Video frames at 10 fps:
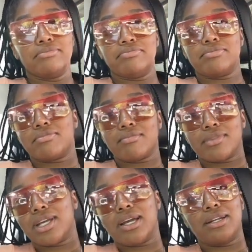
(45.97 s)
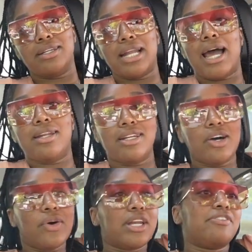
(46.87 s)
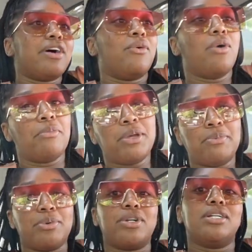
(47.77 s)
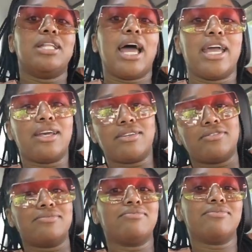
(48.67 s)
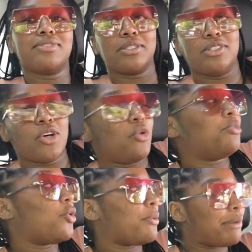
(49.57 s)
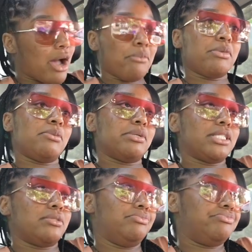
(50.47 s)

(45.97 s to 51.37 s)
not knowing if I want people to like know more about me, but